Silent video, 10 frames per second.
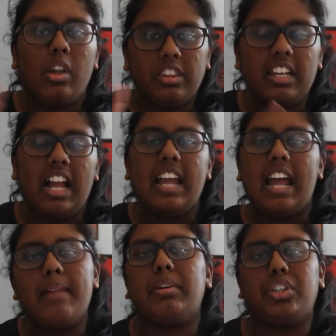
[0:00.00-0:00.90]
One thing I
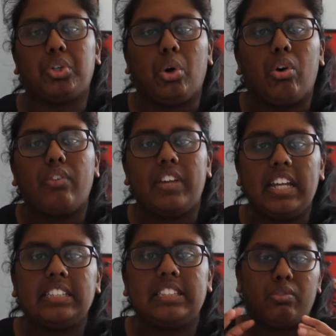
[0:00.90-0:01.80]
am unsure of
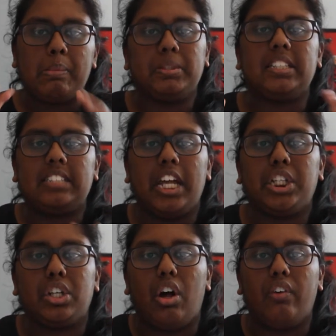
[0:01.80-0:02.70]
is the
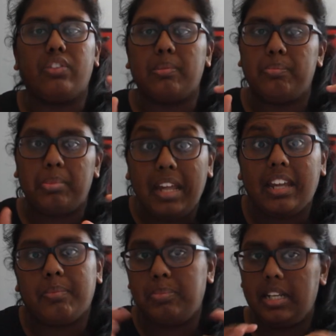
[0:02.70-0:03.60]
representation of the
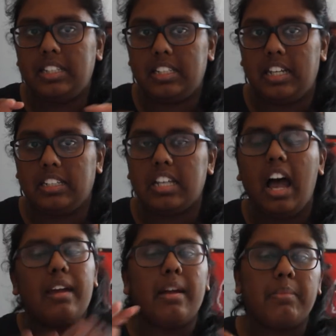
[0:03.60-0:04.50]
big B Ts.
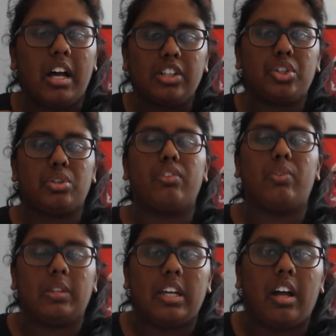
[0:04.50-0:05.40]
I am unsure
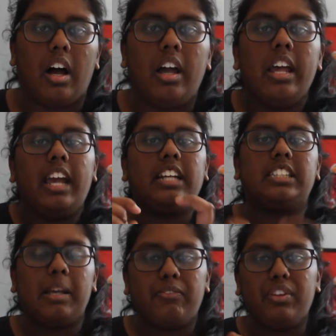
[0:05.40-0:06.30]
of what they are,
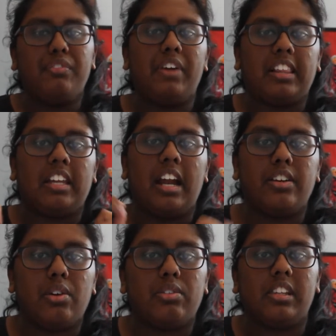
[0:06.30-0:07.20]
except for the fact that
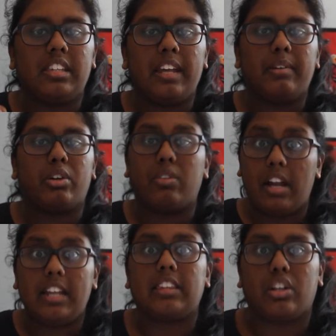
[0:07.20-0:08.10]
I know that they
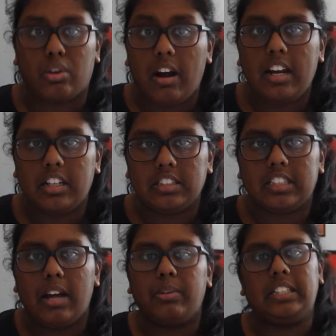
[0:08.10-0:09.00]
create the
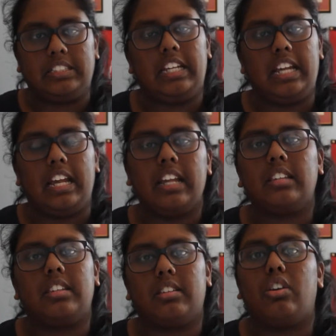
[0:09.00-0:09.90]
craters that we see
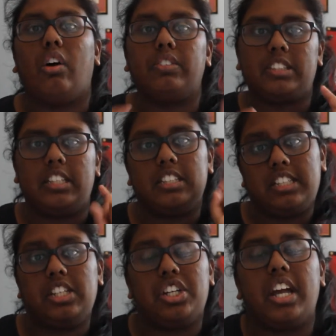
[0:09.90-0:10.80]
in, obviously, the
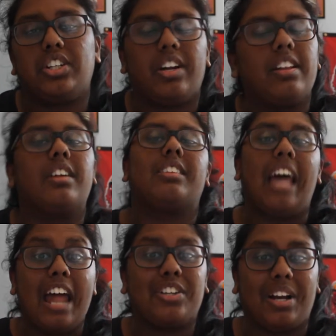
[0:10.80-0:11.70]
T D A trailer.
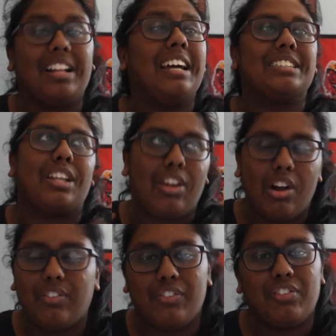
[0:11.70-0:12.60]
That trailer has a
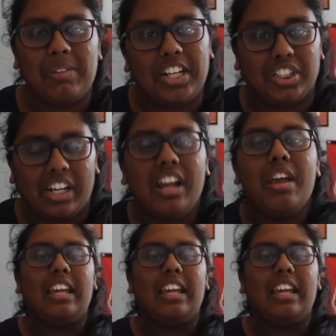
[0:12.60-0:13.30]
lot of information.